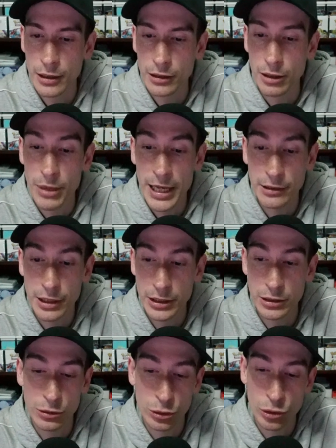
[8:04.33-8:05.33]
the
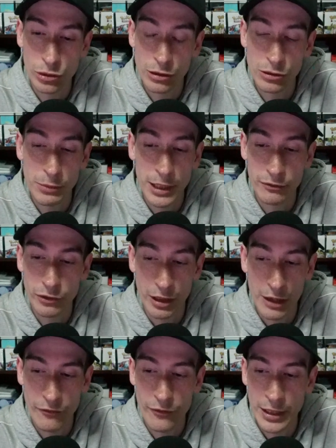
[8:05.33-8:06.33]
Paldean Tauros, probably for
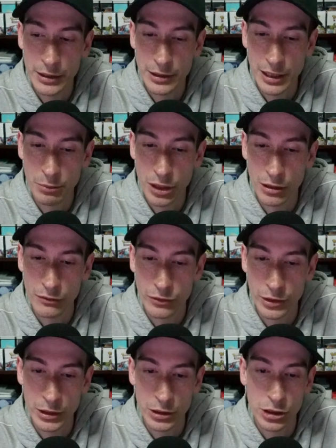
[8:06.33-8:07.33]
Fire-type
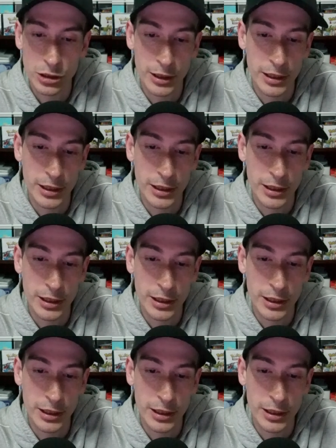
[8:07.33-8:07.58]
coverage,